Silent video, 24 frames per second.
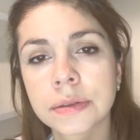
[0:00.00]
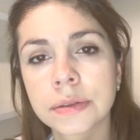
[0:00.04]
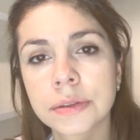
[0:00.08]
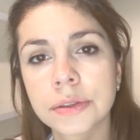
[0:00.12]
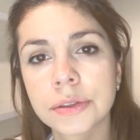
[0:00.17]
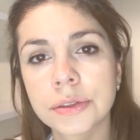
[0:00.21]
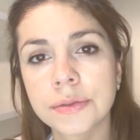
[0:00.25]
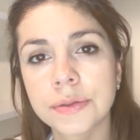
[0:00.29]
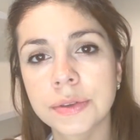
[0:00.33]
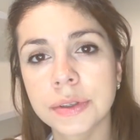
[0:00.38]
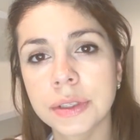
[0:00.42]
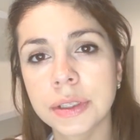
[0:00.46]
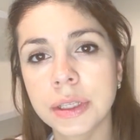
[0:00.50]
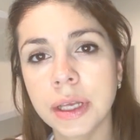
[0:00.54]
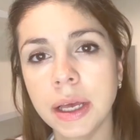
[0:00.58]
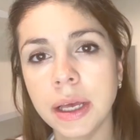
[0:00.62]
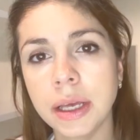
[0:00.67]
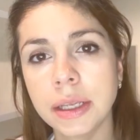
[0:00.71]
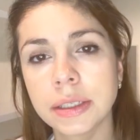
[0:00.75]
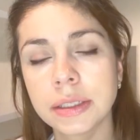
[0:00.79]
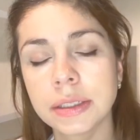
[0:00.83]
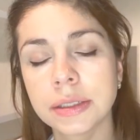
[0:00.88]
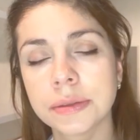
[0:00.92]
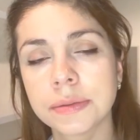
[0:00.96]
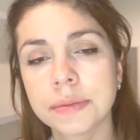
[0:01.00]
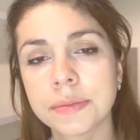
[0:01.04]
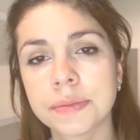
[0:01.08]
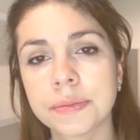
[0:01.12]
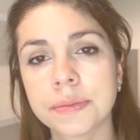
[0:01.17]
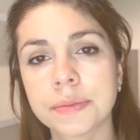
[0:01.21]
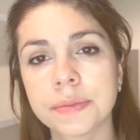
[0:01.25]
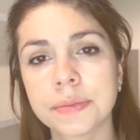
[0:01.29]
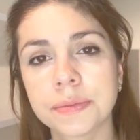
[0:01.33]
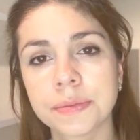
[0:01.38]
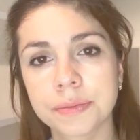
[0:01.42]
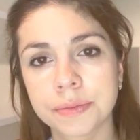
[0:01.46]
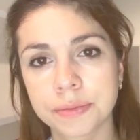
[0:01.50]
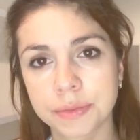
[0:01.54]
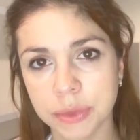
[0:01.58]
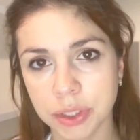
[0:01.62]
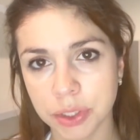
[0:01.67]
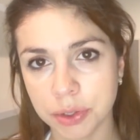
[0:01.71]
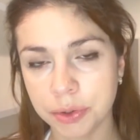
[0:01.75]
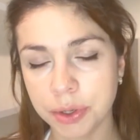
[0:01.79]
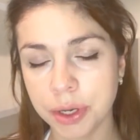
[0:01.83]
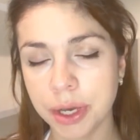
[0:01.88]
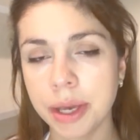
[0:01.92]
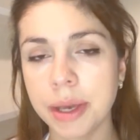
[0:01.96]
Do you feel that?
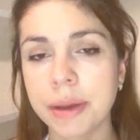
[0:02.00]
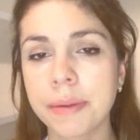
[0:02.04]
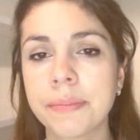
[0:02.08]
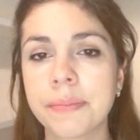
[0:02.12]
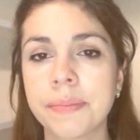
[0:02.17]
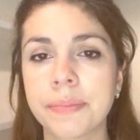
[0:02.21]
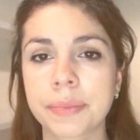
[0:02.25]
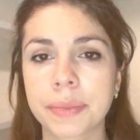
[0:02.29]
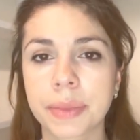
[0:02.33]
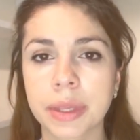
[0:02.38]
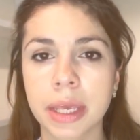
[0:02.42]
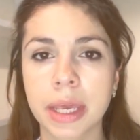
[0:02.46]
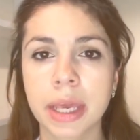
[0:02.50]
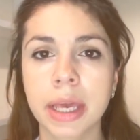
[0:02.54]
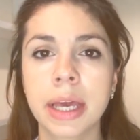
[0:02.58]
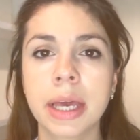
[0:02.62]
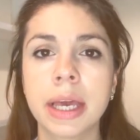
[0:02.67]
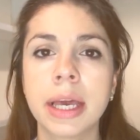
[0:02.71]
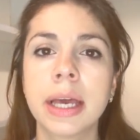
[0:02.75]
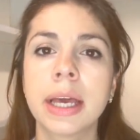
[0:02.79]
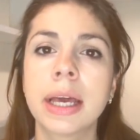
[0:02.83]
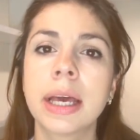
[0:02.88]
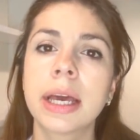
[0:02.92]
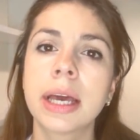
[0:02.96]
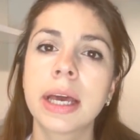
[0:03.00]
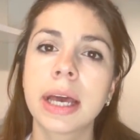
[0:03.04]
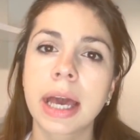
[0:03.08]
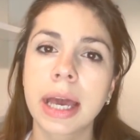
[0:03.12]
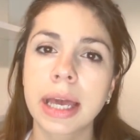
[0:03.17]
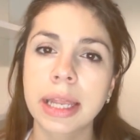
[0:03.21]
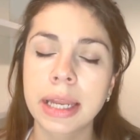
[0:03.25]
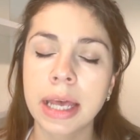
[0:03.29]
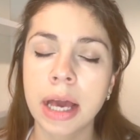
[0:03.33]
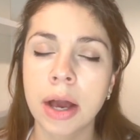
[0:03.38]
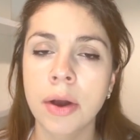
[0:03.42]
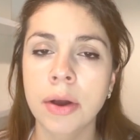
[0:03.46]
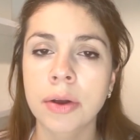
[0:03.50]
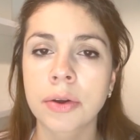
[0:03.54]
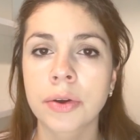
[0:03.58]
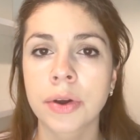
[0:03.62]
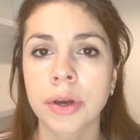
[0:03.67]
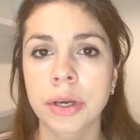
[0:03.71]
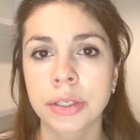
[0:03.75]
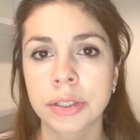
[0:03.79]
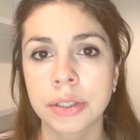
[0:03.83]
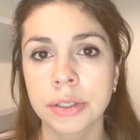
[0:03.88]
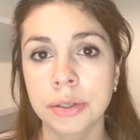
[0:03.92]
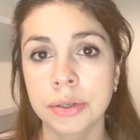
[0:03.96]
Okay. And now I'm
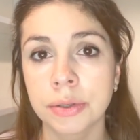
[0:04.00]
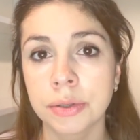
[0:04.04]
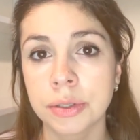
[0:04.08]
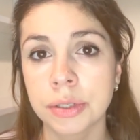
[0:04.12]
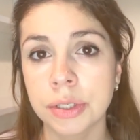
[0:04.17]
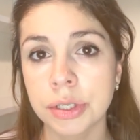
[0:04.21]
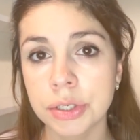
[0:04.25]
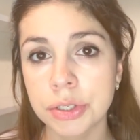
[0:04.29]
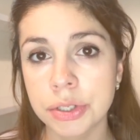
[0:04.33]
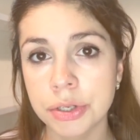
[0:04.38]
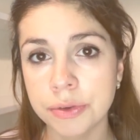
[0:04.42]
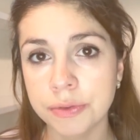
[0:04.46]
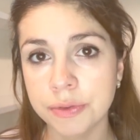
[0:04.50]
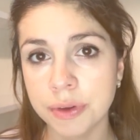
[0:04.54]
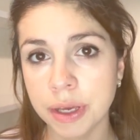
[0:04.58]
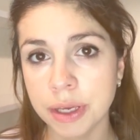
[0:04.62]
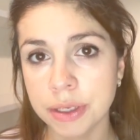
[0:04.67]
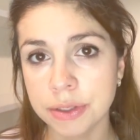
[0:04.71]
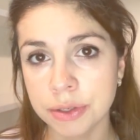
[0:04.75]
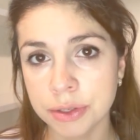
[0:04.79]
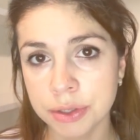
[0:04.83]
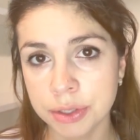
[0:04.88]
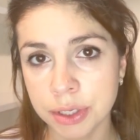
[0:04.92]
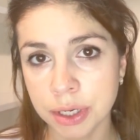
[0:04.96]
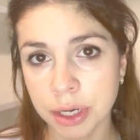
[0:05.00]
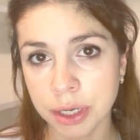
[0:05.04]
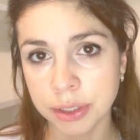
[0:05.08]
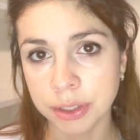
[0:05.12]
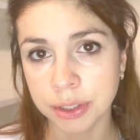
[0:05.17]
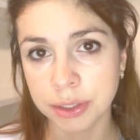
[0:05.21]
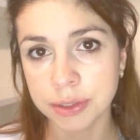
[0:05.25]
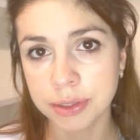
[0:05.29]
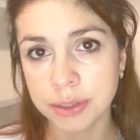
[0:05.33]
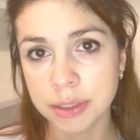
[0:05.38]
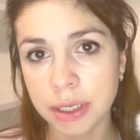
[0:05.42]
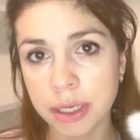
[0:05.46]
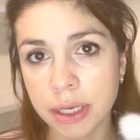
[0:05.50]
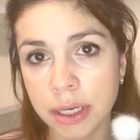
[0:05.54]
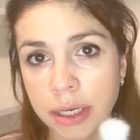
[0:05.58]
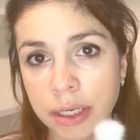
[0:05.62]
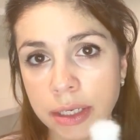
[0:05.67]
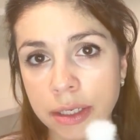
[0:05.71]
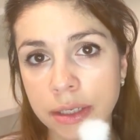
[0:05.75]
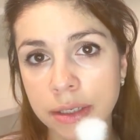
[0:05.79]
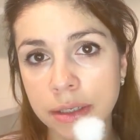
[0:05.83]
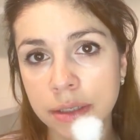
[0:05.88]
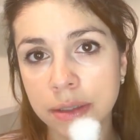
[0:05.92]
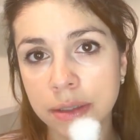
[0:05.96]
going to touch your face on the other side.